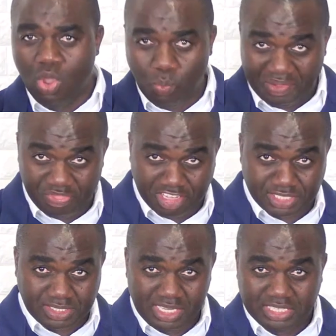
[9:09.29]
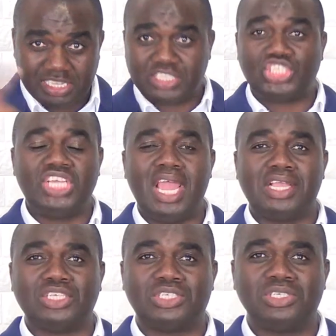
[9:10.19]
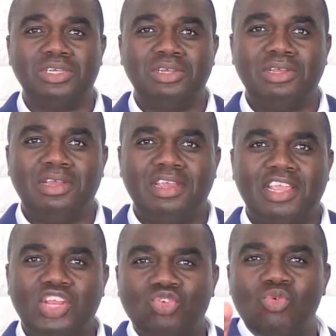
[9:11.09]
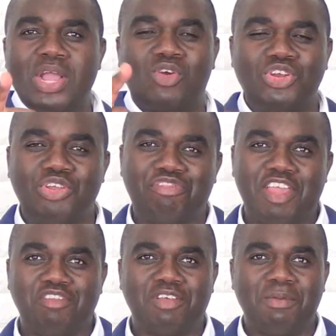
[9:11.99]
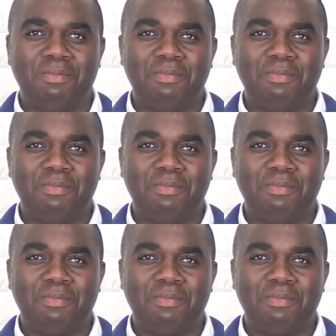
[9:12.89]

when the seasons change, it will work on your favor.